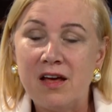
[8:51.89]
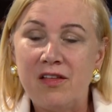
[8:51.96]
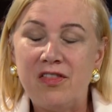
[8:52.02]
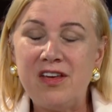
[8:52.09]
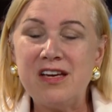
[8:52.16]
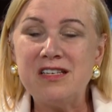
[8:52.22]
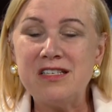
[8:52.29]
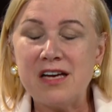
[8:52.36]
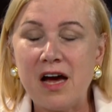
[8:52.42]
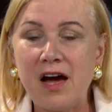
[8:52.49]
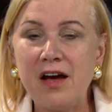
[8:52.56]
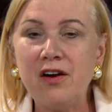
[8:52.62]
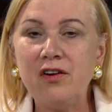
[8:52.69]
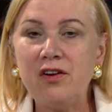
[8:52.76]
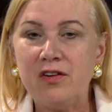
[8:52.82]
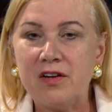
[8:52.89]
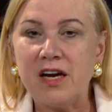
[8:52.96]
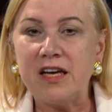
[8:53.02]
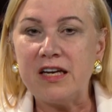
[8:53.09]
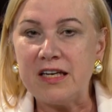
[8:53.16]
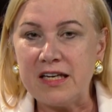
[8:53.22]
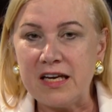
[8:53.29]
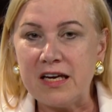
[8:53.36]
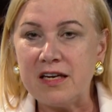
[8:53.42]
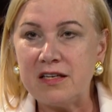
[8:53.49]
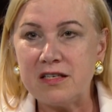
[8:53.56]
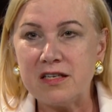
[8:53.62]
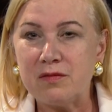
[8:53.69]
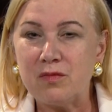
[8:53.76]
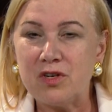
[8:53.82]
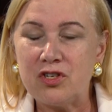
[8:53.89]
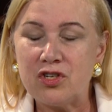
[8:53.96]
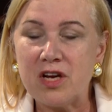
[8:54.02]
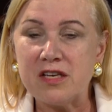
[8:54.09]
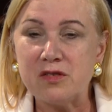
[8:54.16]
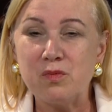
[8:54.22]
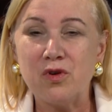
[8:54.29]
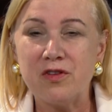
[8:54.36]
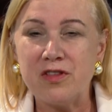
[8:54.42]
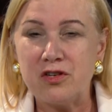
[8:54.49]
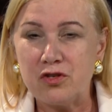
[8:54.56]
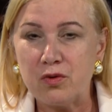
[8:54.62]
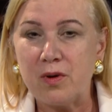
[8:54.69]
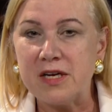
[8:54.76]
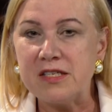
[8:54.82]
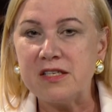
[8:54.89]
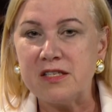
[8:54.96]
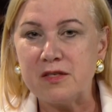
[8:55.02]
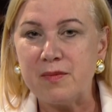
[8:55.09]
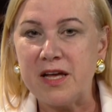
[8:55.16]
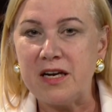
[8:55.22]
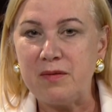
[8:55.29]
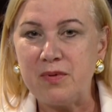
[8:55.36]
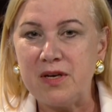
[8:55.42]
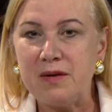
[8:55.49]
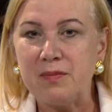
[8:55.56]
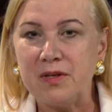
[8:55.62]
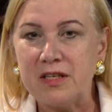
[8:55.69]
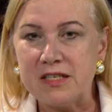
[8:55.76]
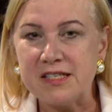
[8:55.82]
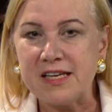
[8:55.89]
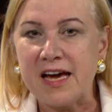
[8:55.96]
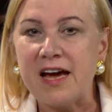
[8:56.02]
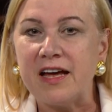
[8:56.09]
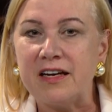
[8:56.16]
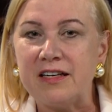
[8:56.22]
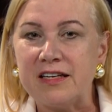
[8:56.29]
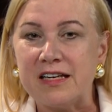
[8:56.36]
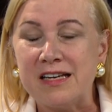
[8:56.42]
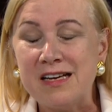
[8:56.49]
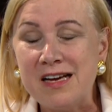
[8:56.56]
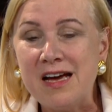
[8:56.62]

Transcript: The entire United Kingdom, which has more than twice as many people as Canada,